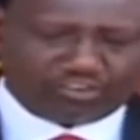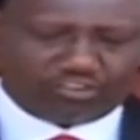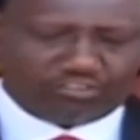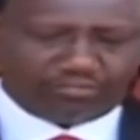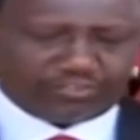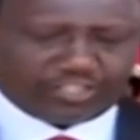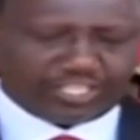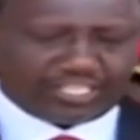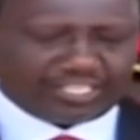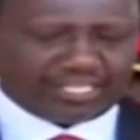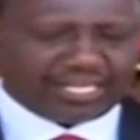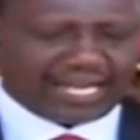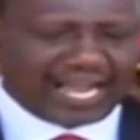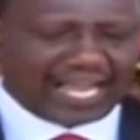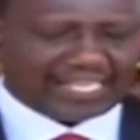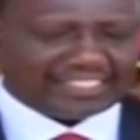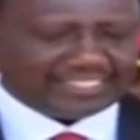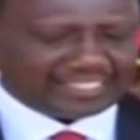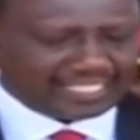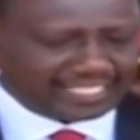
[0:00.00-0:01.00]
of your
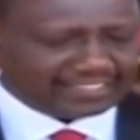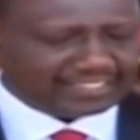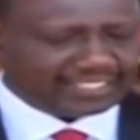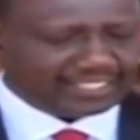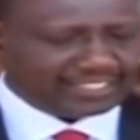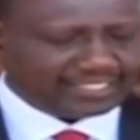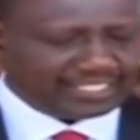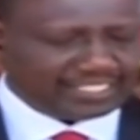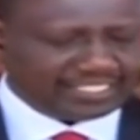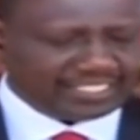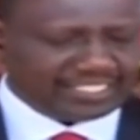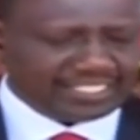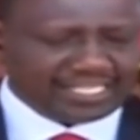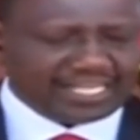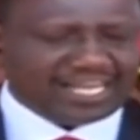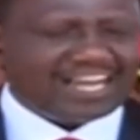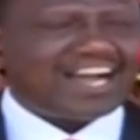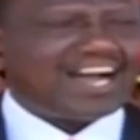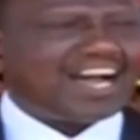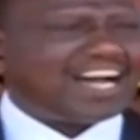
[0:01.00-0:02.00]
identity
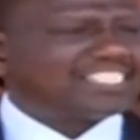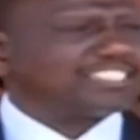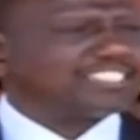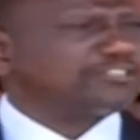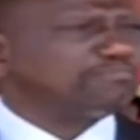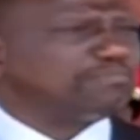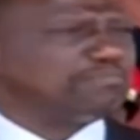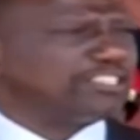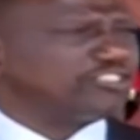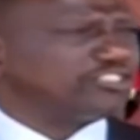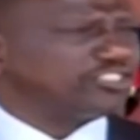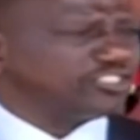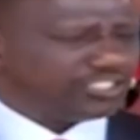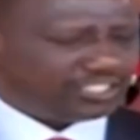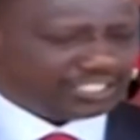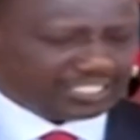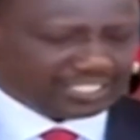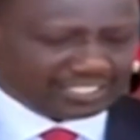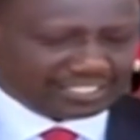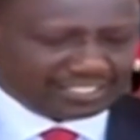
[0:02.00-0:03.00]
as
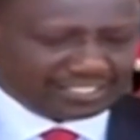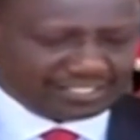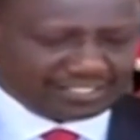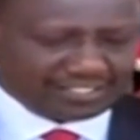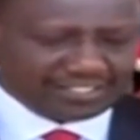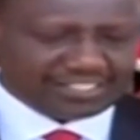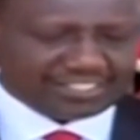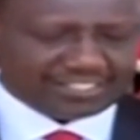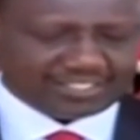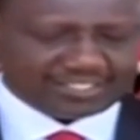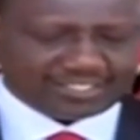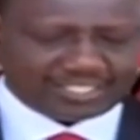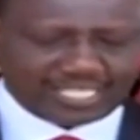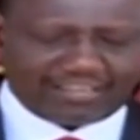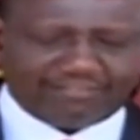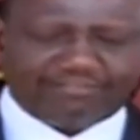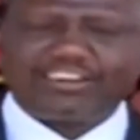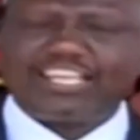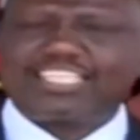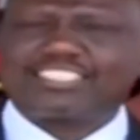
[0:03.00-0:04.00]
patriotic,
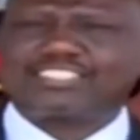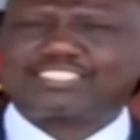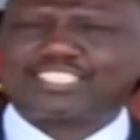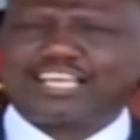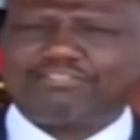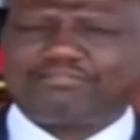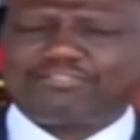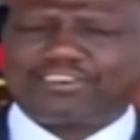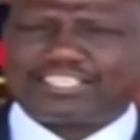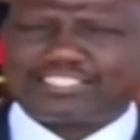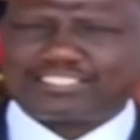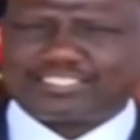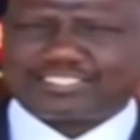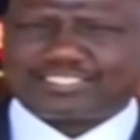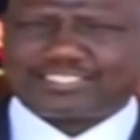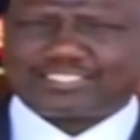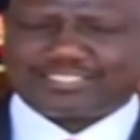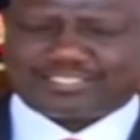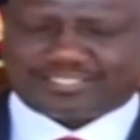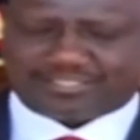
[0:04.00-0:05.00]
selfless
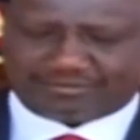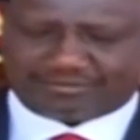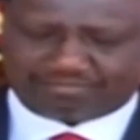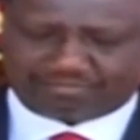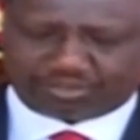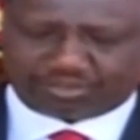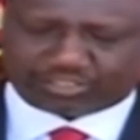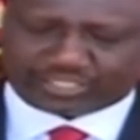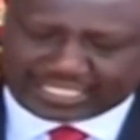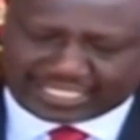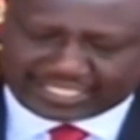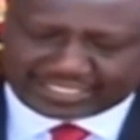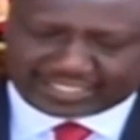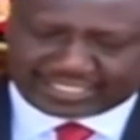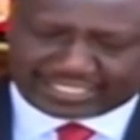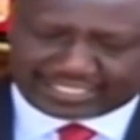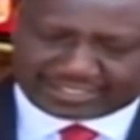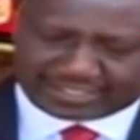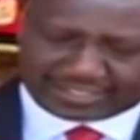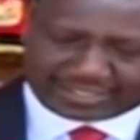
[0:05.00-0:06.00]
servants,
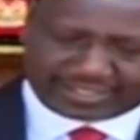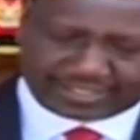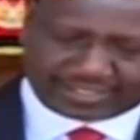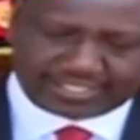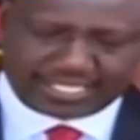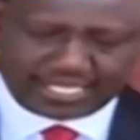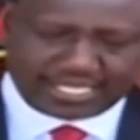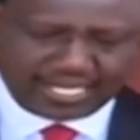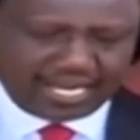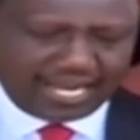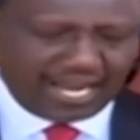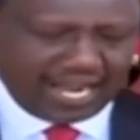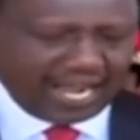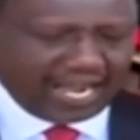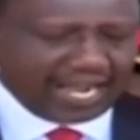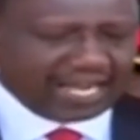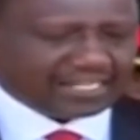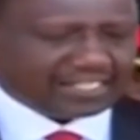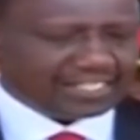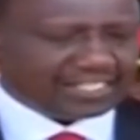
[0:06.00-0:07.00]
protectors,
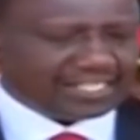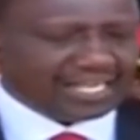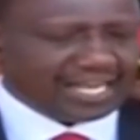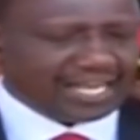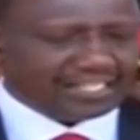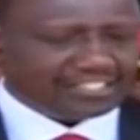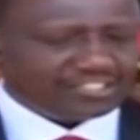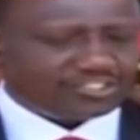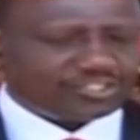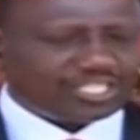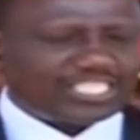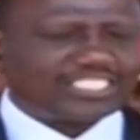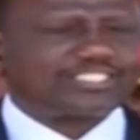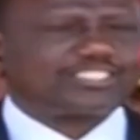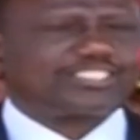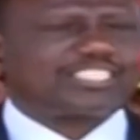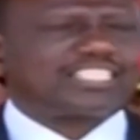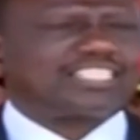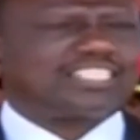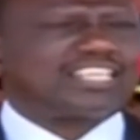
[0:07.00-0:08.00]
and
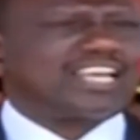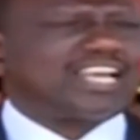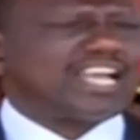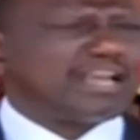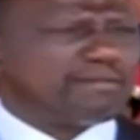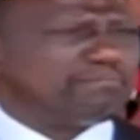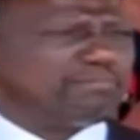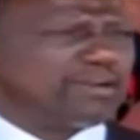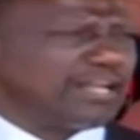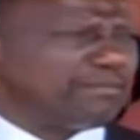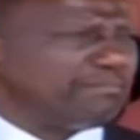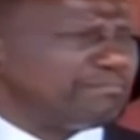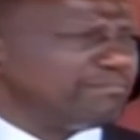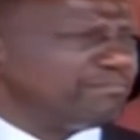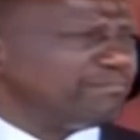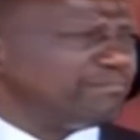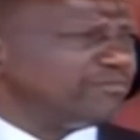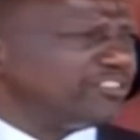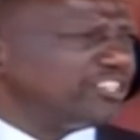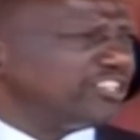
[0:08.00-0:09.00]
trusted
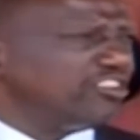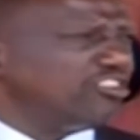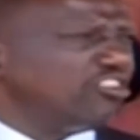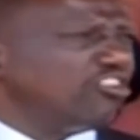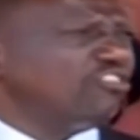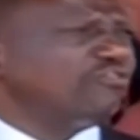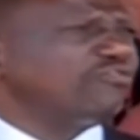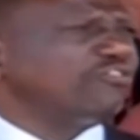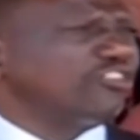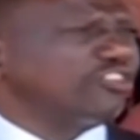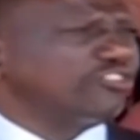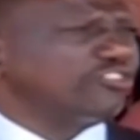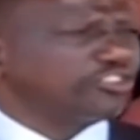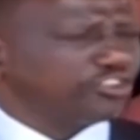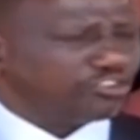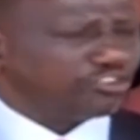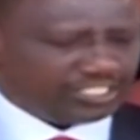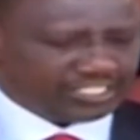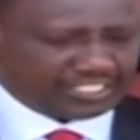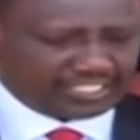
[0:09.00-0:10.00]
emblem of
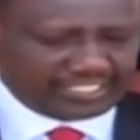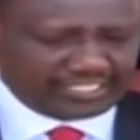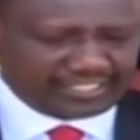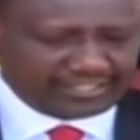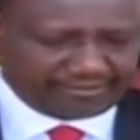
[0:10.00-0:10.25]
authority.